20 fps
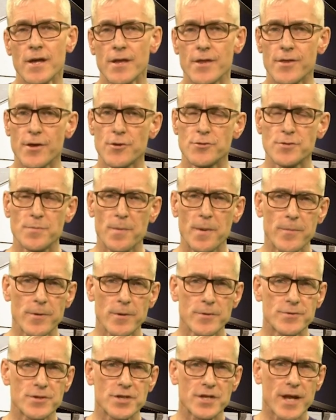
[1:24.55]
those
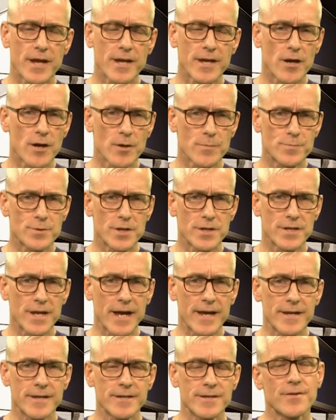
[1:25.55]
people who stay up to
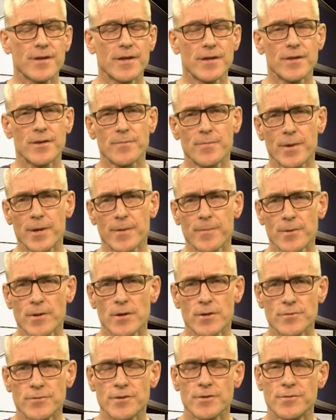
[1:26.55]
date than the
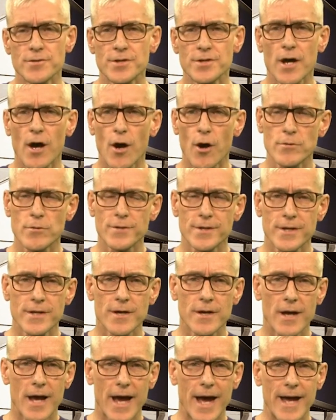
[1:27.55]
people who use
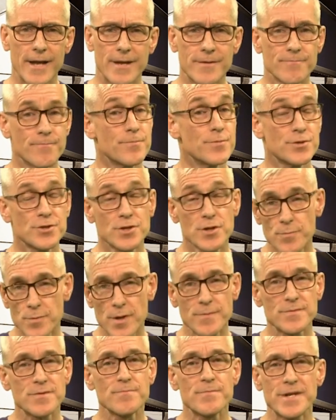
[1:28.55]
older and
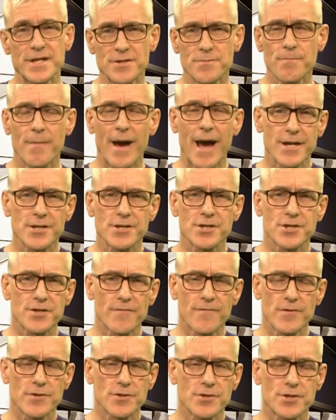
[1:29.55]
sometimes
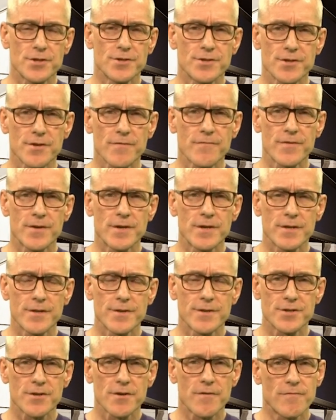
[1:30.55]
mismatched versions of
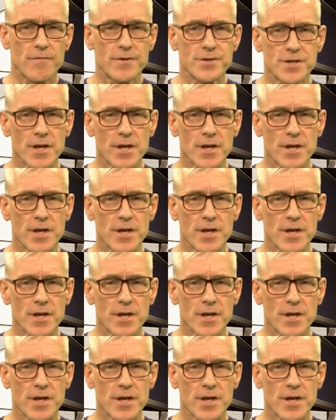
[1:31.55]
the software.